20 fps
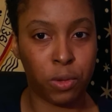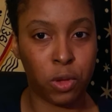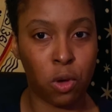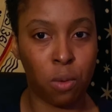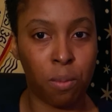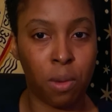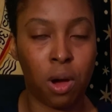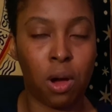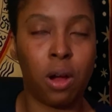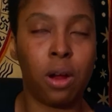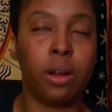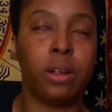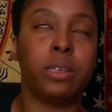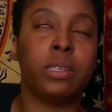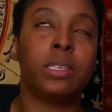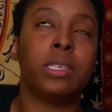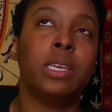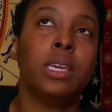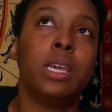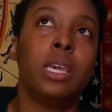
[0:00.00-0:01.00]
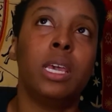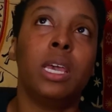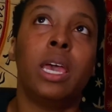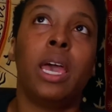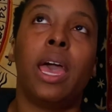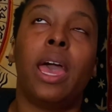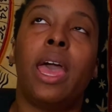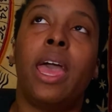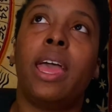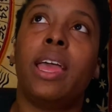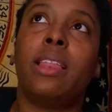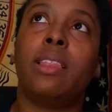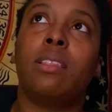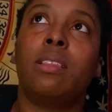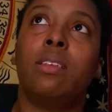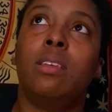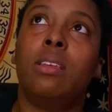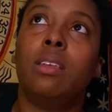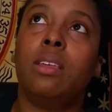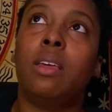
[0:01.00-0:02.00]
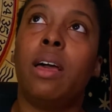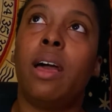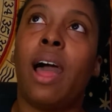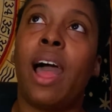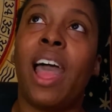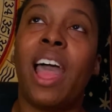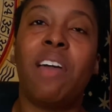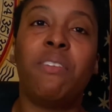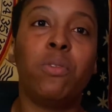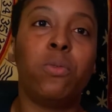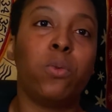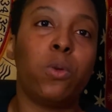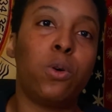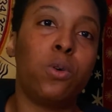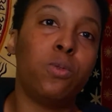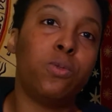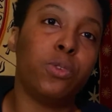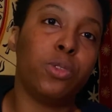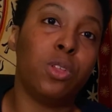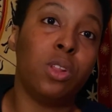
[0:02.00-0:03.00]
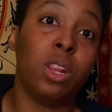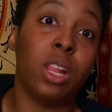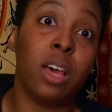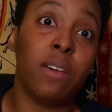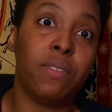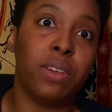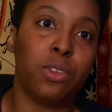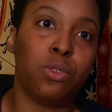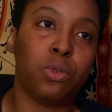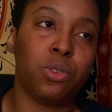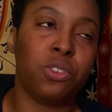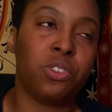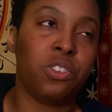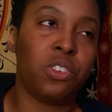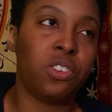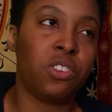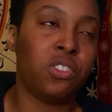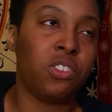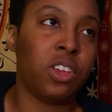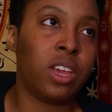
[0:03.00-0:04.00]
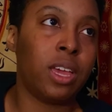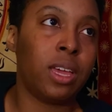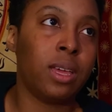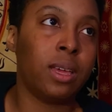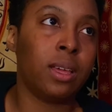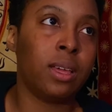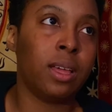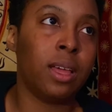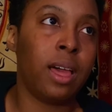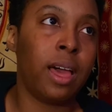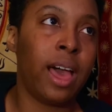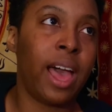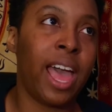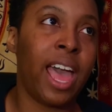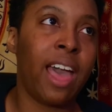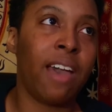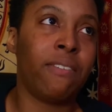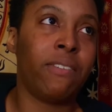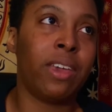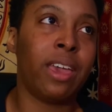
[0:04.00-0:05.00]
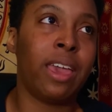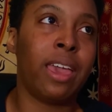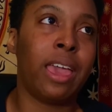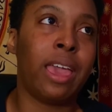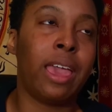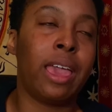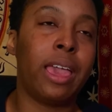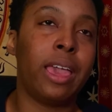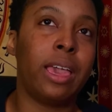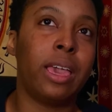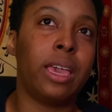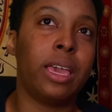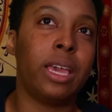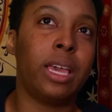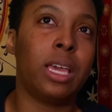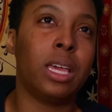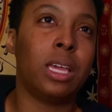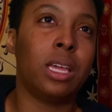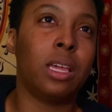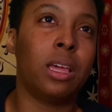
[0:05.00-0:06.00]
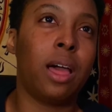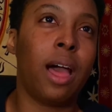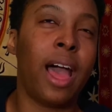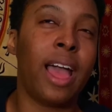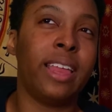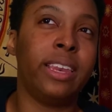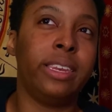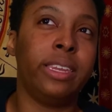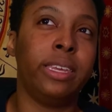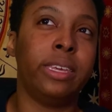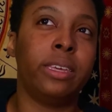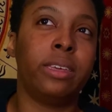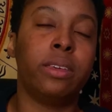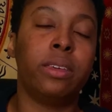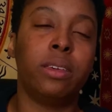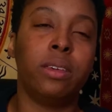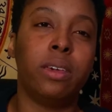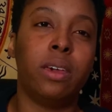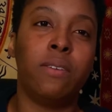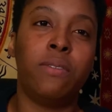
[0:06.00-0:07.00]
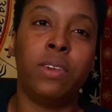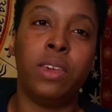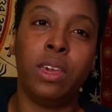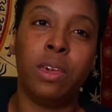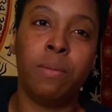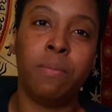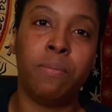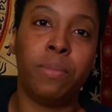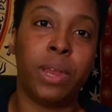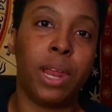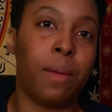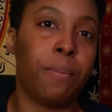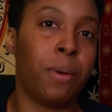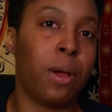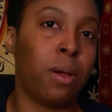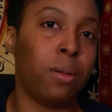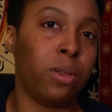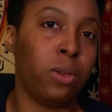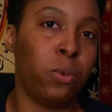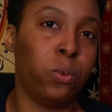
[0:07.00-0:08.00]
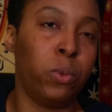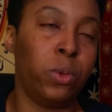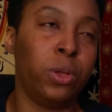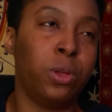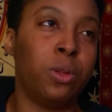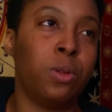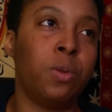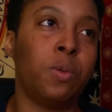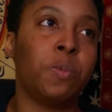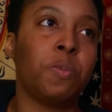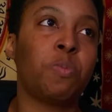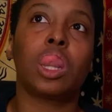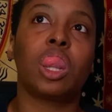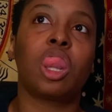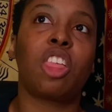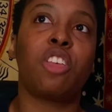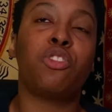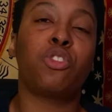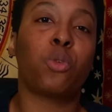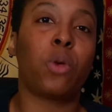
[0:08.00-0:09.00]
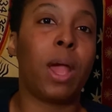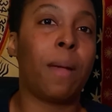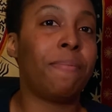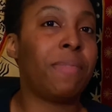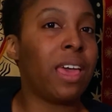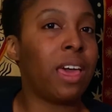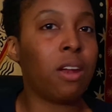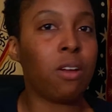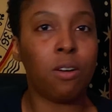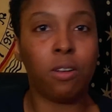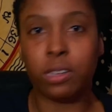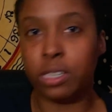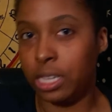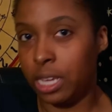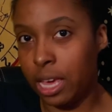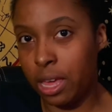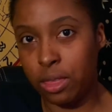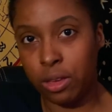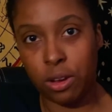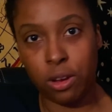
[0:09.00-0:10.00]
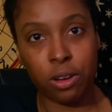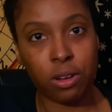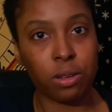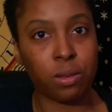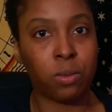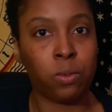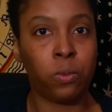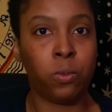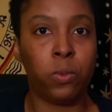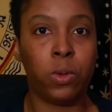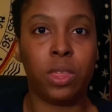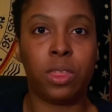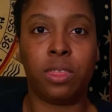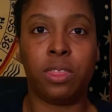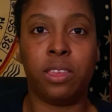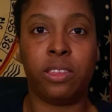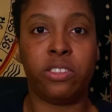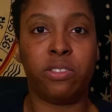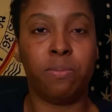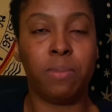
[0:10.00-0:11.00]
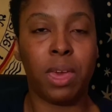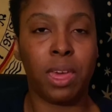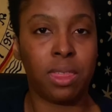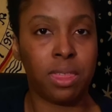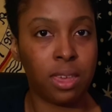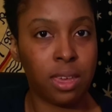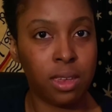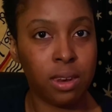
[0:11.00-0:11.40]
Mars, and I haven't rolled for the love interest just yet. I have a idea of him, but I probably will scrap that altogether with this method.